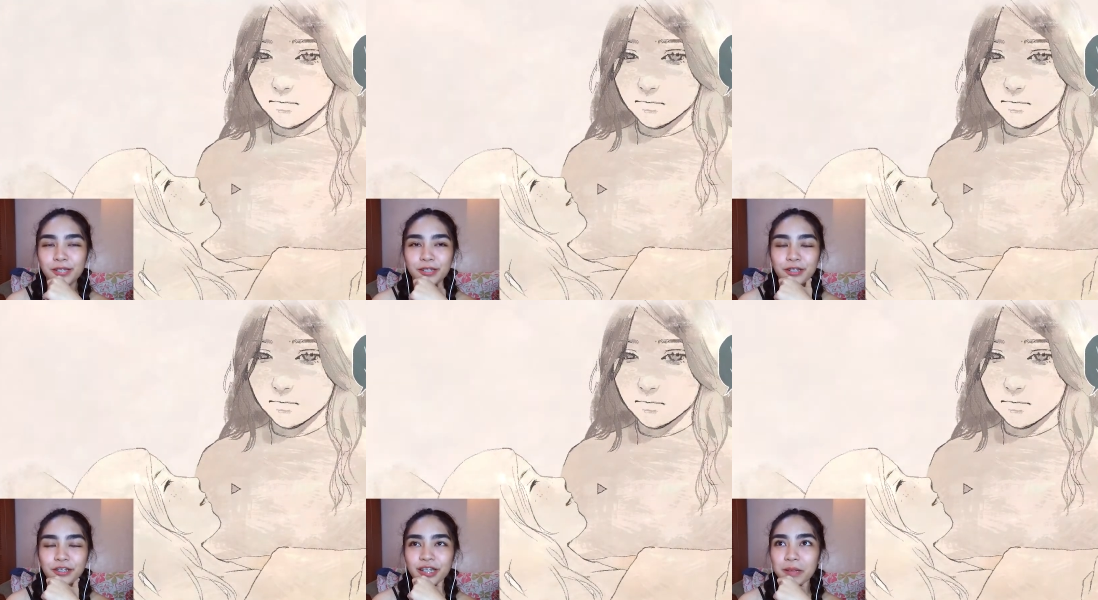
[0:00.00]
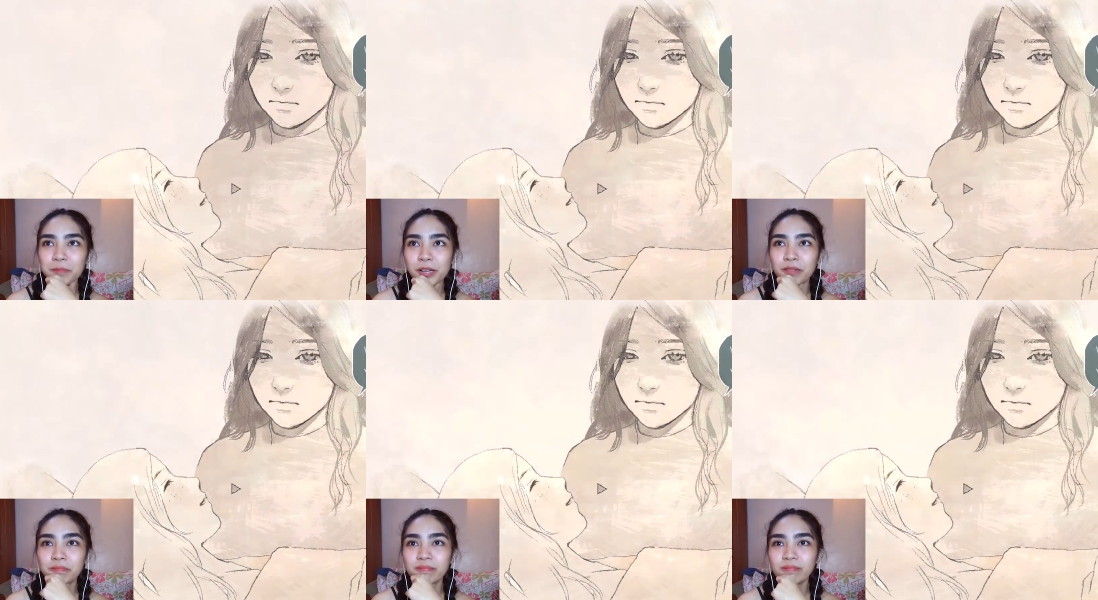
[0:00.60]
Speaker 1: or your
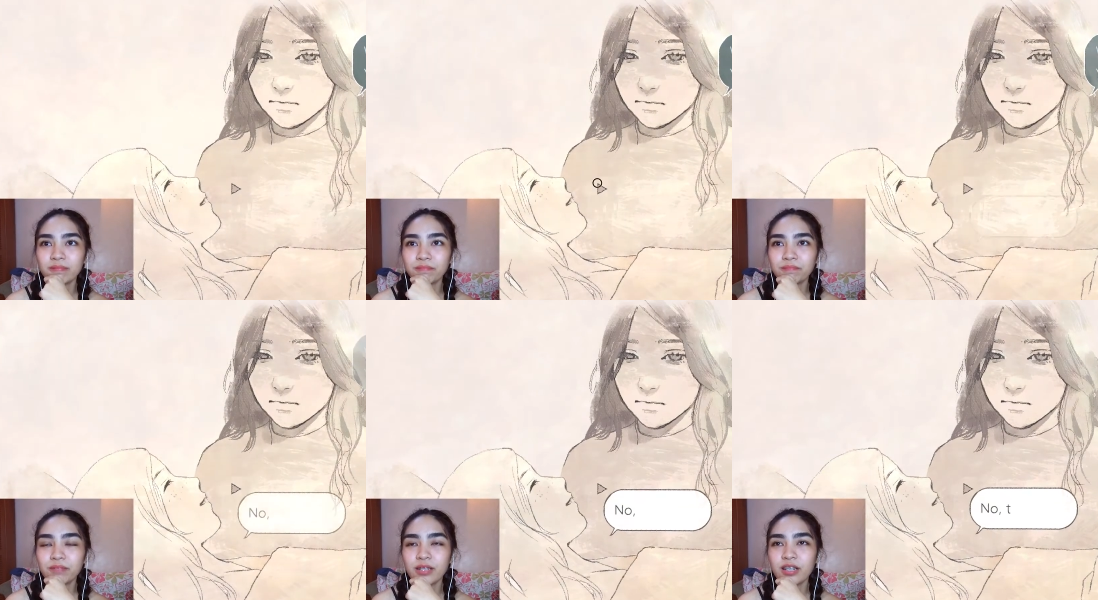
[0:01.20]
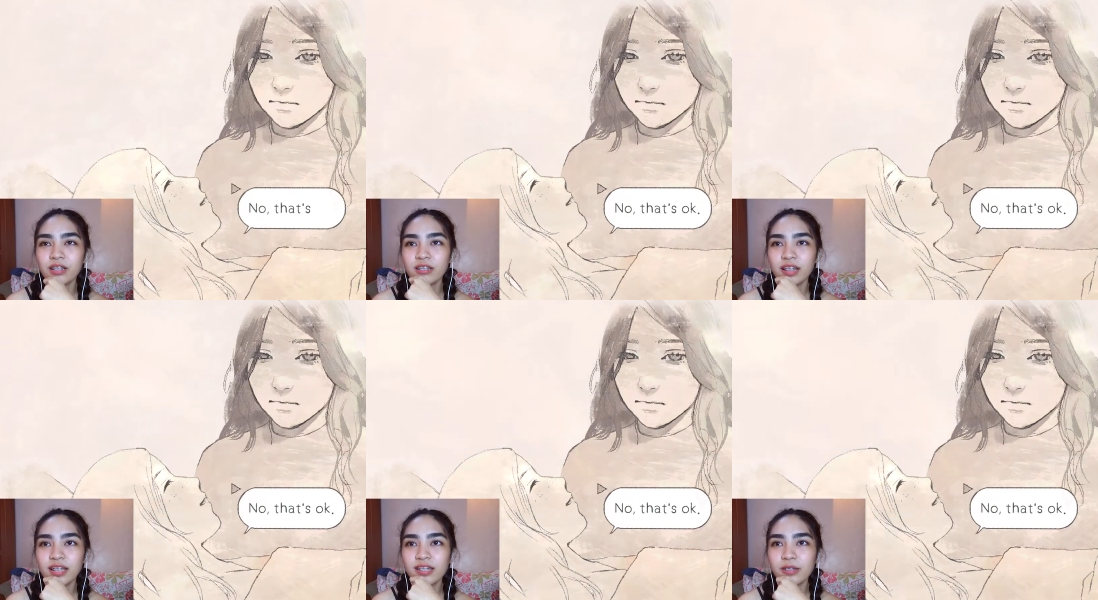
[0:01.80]
laptop? No,
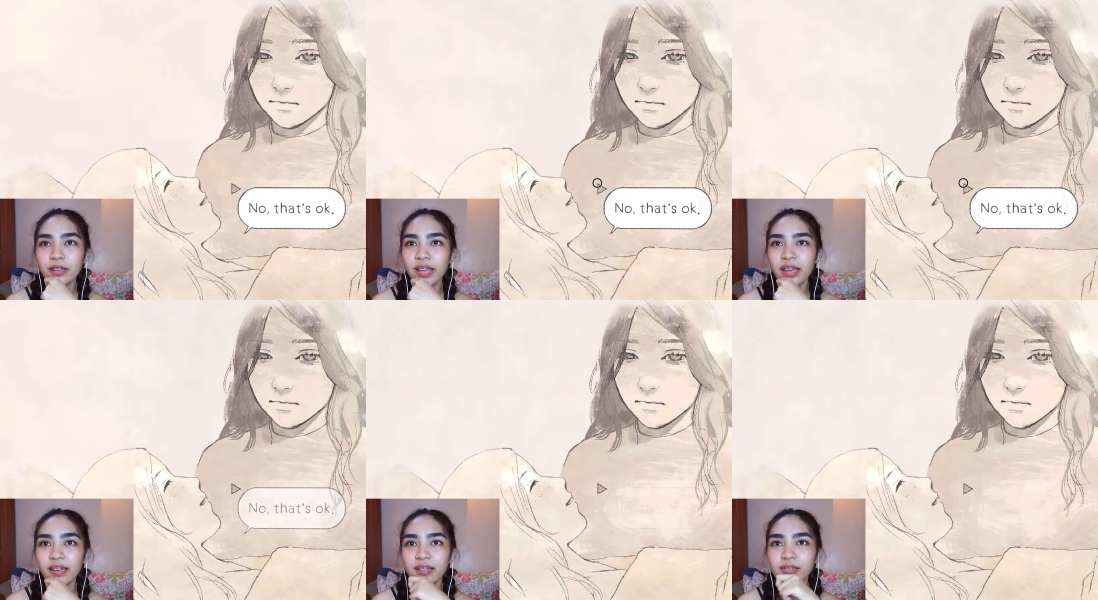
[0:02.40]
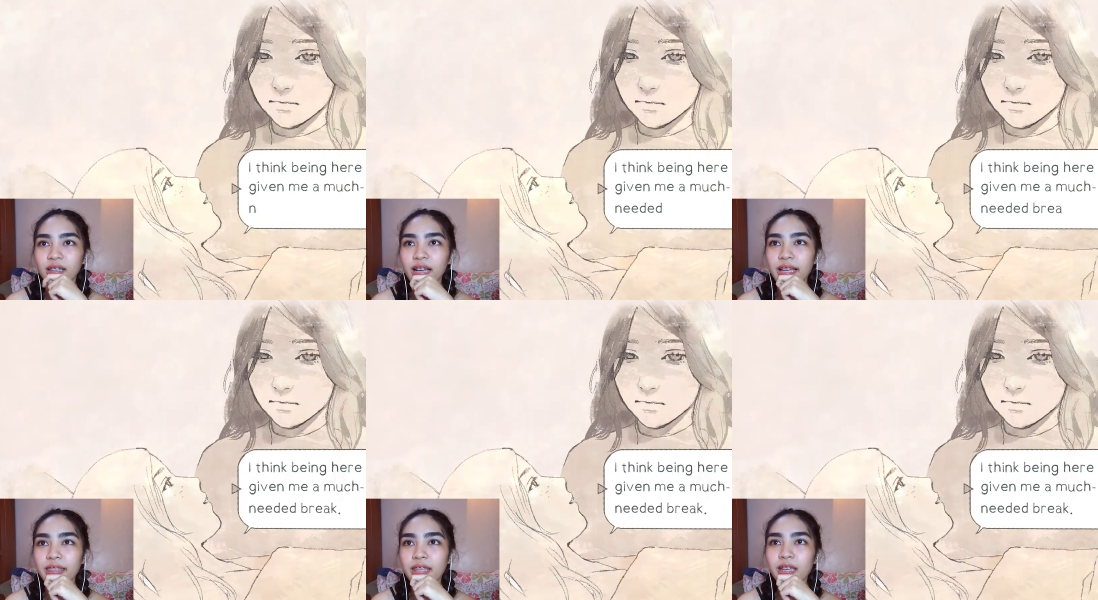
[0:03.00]
that's okay. I
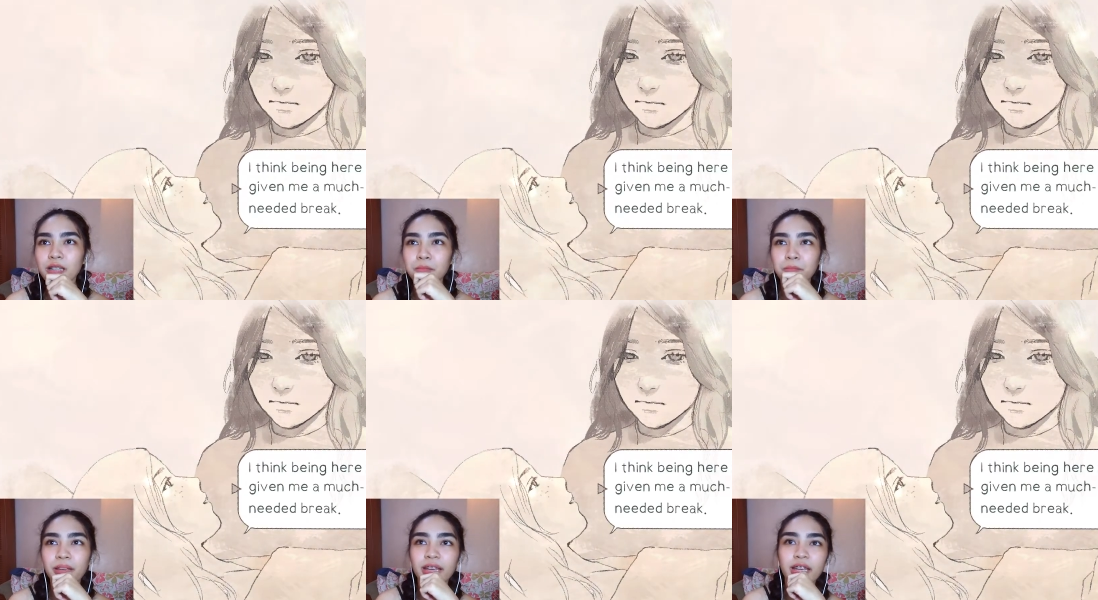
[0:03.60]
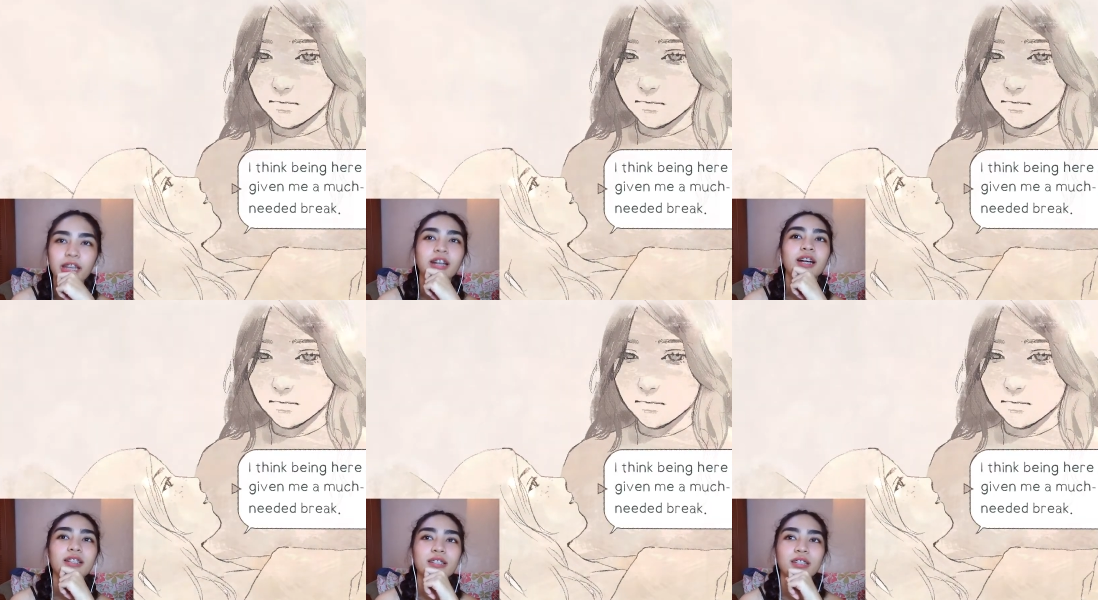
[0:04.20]
think being here
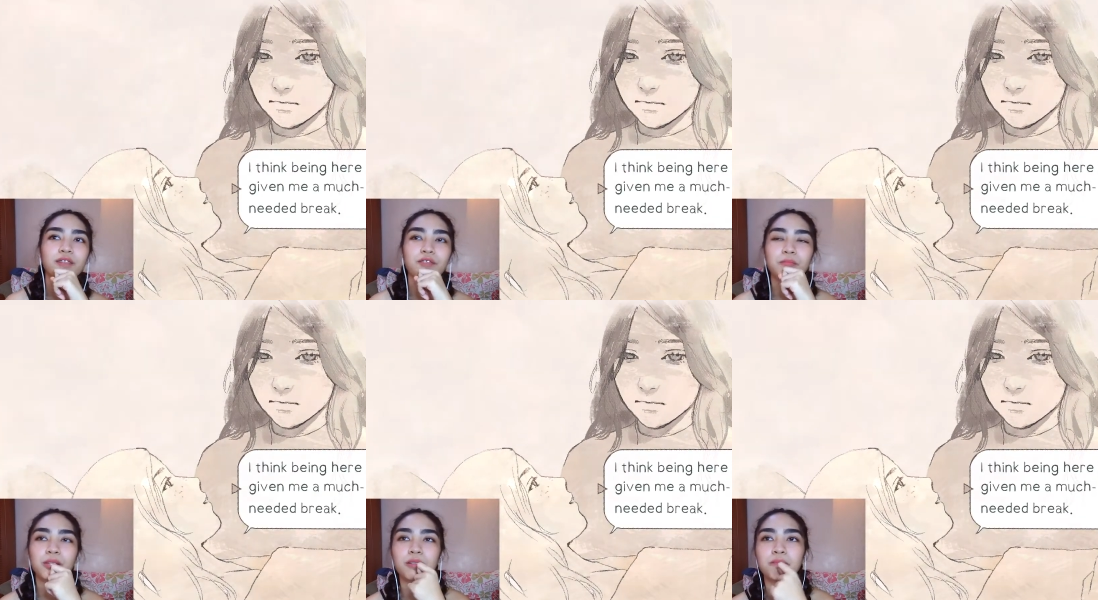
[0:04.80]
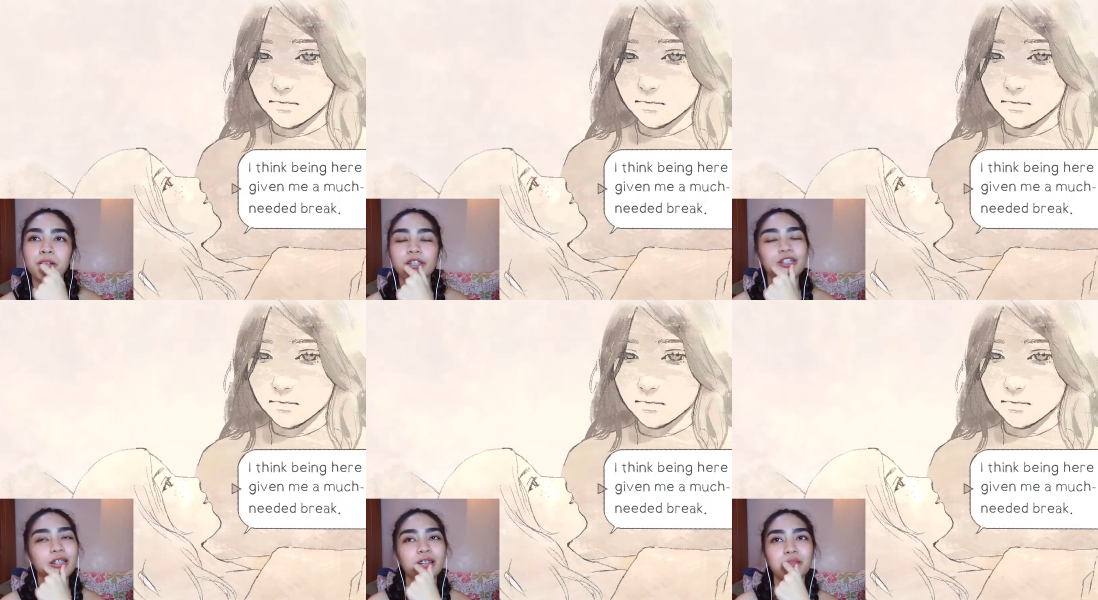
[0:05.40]
has given me a
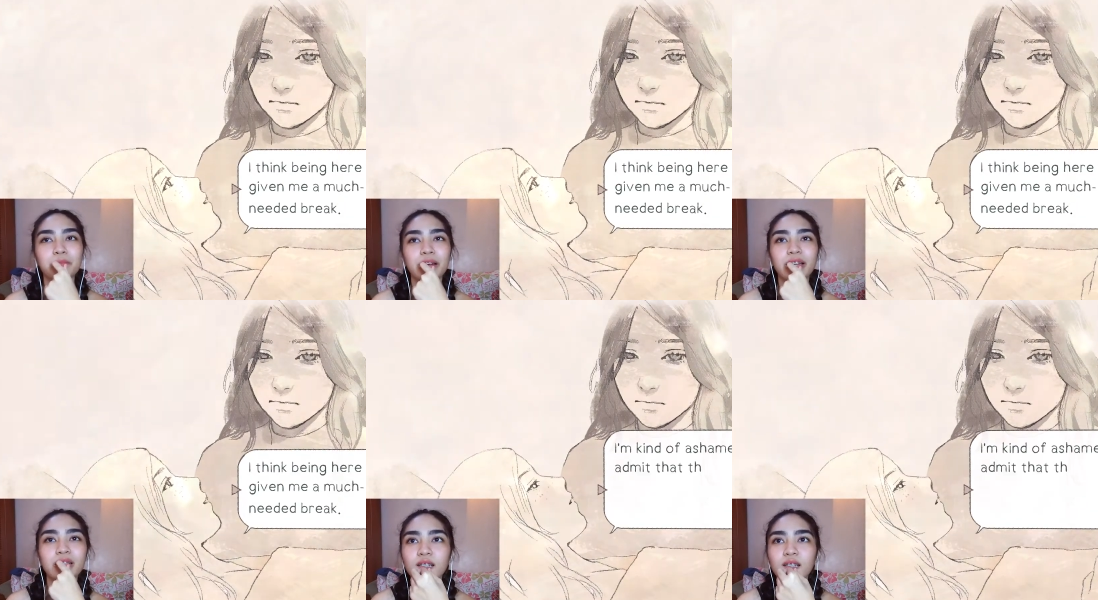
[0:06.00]
much needed break.